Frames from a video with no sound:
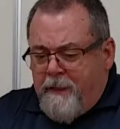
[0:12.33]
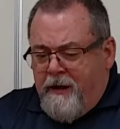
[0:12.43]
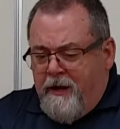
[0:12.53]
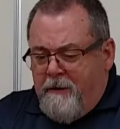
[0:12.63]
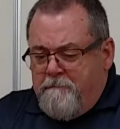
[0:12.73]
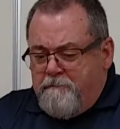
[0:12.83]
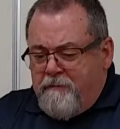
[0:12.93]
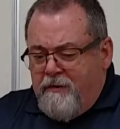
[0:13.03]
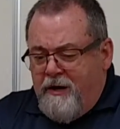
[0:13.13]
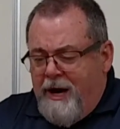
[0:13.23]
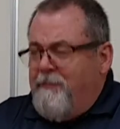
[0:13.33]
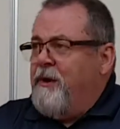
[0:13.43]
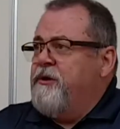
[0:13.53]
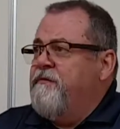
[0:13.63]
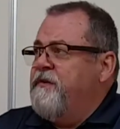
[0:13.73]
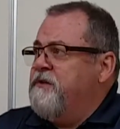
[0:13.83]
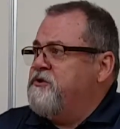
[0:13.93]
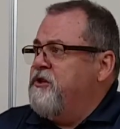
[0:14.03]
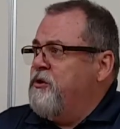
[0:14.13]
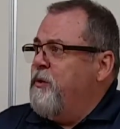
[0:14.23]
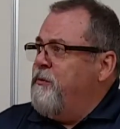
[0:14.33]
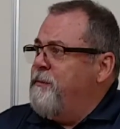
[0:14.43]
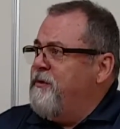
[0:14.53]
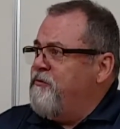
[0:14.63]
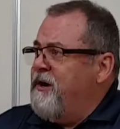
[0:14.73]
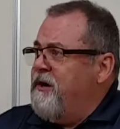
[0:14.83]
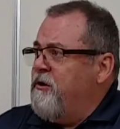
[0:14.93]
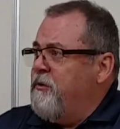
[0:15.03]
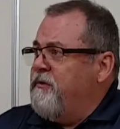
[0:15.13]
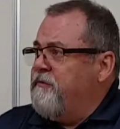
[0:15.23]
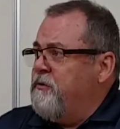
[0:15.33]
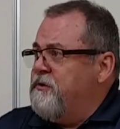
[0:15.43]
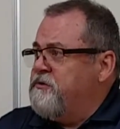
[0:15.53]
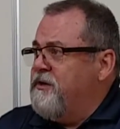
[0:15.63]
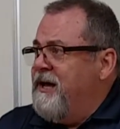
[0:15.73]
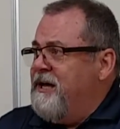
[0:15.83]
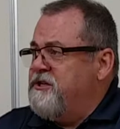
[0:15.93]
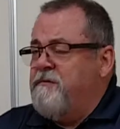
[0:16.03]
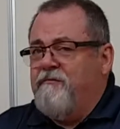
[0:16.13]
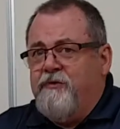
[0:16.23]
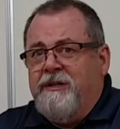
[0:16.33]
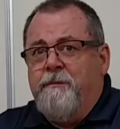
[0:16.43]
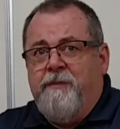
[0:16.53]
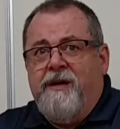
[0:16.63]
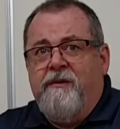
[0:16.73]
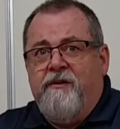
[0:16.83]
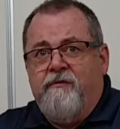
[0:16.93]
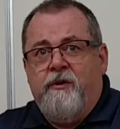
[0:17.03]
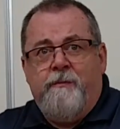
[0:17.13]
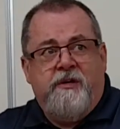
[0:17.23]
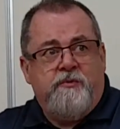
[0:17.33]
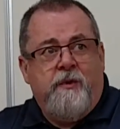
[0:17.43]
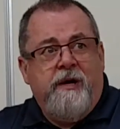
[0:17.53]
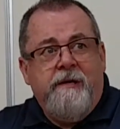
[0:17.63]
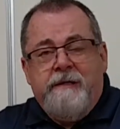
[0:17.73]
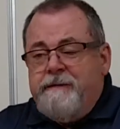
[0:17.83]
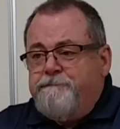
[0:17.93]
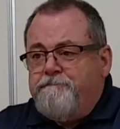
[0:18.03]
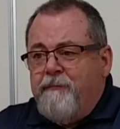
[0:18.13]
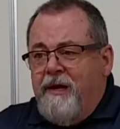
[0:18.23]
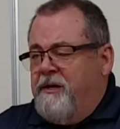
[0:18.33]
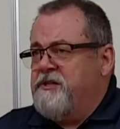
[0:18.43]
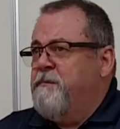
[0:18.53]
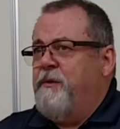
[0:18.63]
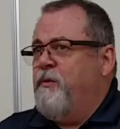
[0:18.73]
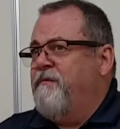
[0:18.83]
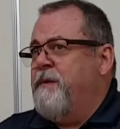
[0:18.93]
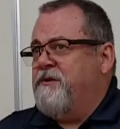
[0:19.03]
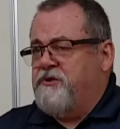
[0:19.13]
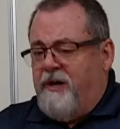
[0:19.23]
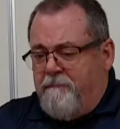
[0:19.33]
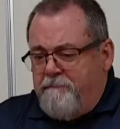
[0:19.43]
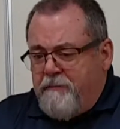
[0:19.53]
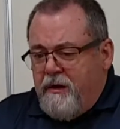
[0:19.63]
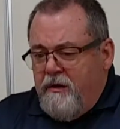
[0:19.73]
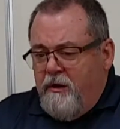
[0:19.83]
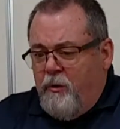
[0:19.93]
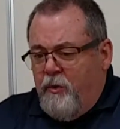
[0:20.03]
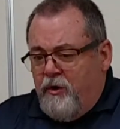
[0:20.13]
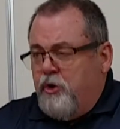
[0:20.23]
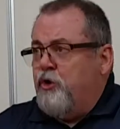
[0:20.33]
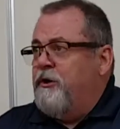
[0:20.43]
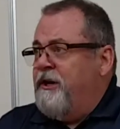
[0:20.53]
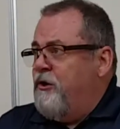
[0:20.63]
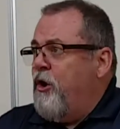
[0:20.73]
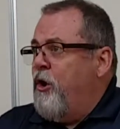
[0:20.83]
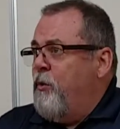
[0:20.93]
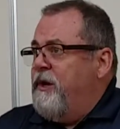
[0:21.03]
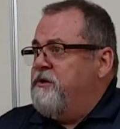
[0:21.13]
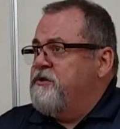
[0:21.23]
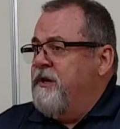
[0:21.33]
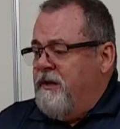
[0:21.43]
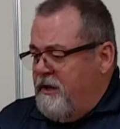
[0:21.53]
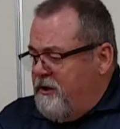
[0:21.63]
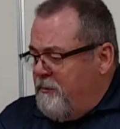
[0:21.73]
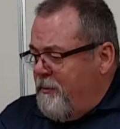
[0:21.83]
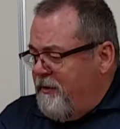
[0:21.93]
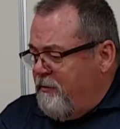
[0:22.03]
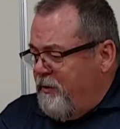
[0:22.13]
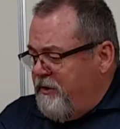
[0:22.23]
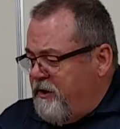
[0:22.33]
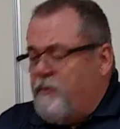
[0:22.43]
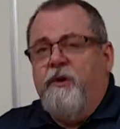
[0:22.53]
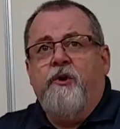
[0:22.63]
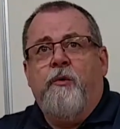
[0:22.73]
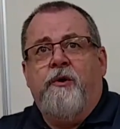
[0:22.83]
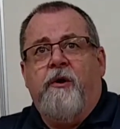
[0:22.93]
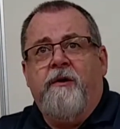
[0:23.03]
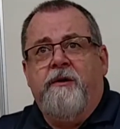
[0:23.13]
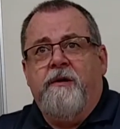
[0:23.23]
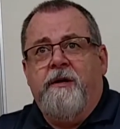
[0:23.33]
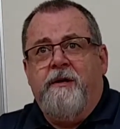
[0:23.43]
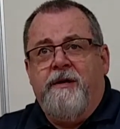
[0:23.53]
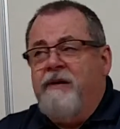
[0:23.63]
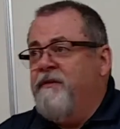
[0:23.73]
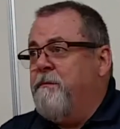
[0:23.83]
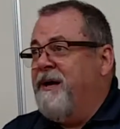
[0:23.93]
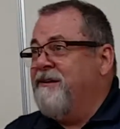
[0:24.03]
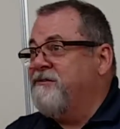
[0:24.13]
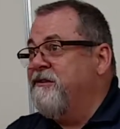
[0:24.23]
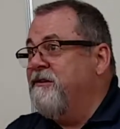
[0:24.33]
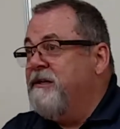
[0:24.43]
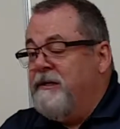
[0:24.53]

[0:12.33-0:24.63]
I'm now convinced that the way we've been drying hardwood floors hasn't really been the very best way. It doesn't mean we've messed up. We're learning always. And the moment we think we know it all in even medicine,